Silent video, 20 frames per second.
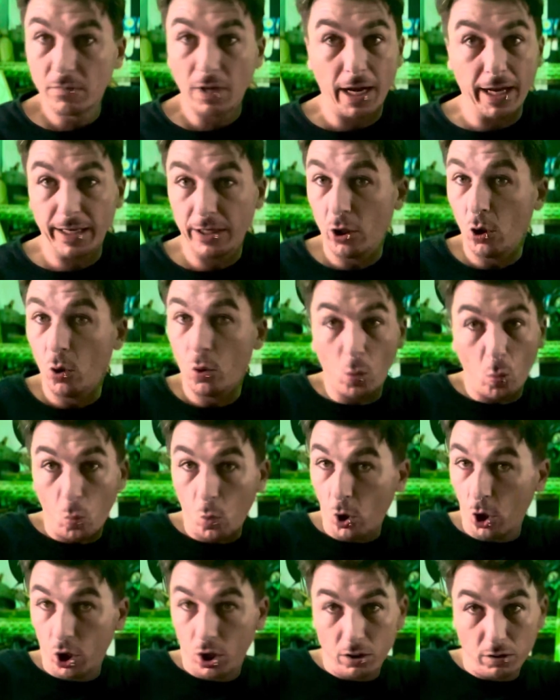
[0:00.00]
I go to
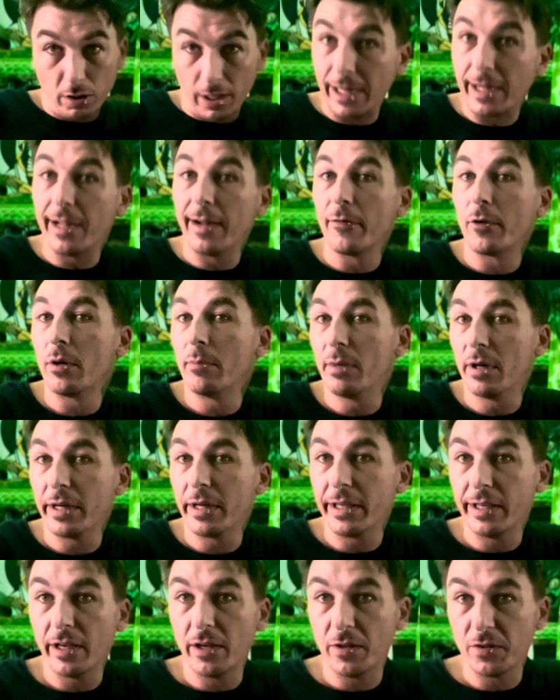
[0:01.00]
work like
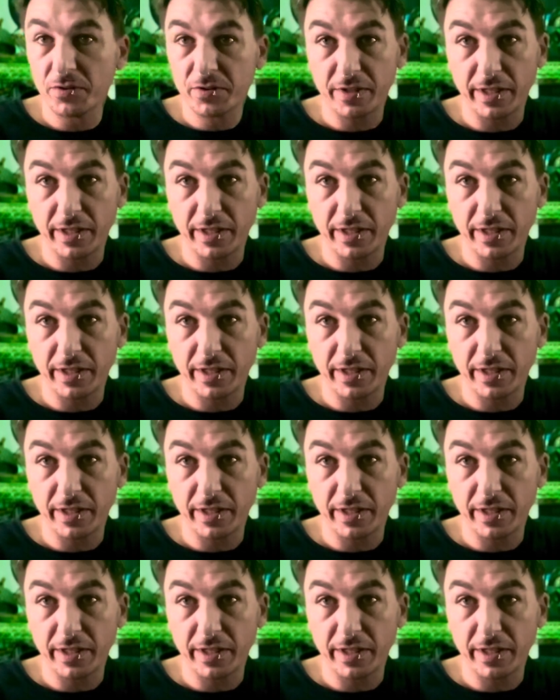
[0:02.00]
everybody else.